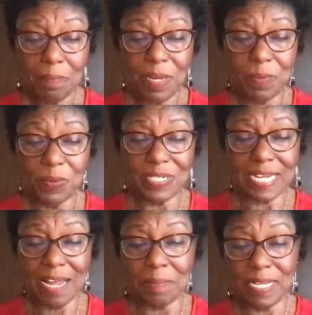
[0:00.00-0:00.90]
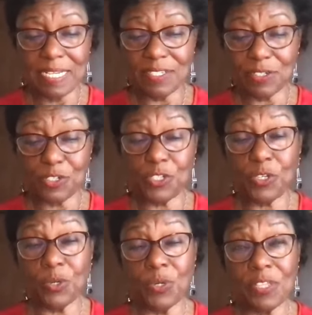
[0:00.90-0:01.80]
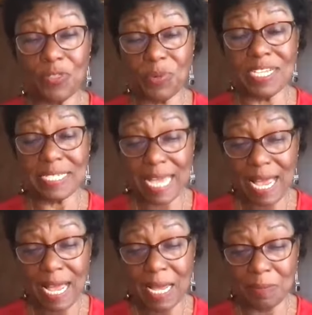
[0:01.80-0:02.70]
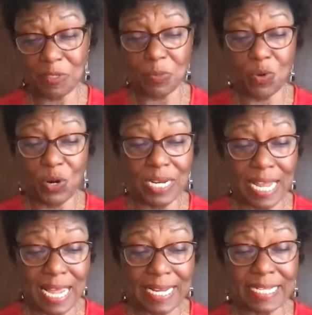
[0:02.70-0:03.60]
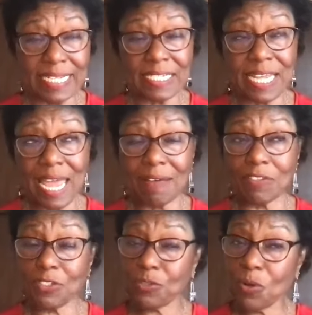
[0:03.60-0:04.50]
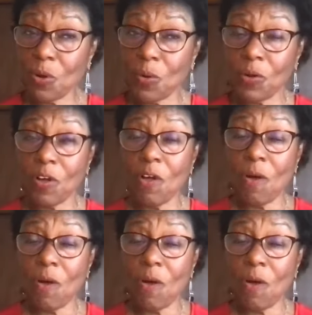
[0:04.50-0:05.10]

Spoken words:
People with diabetes are 2 to 3 times more likely to have a stroke